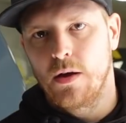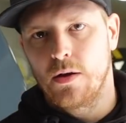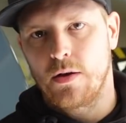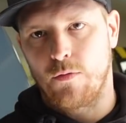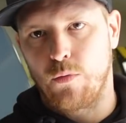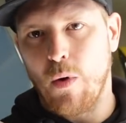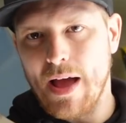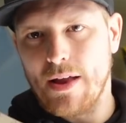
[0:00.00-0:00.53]

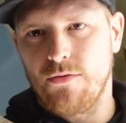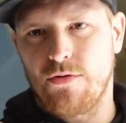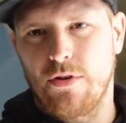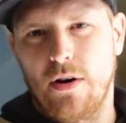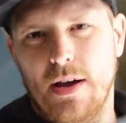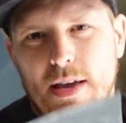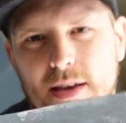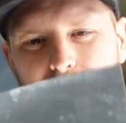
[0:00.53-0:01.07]
You have wet and
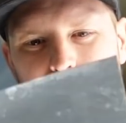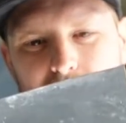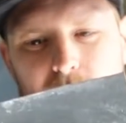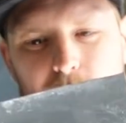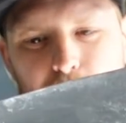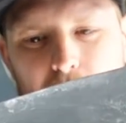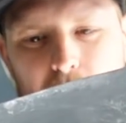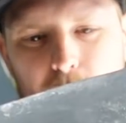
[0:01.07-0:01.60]
dry
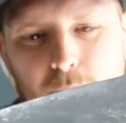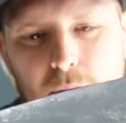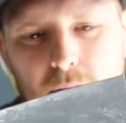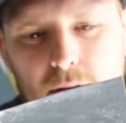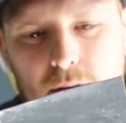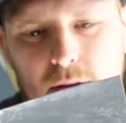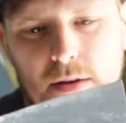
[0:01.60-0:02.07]
sandpaper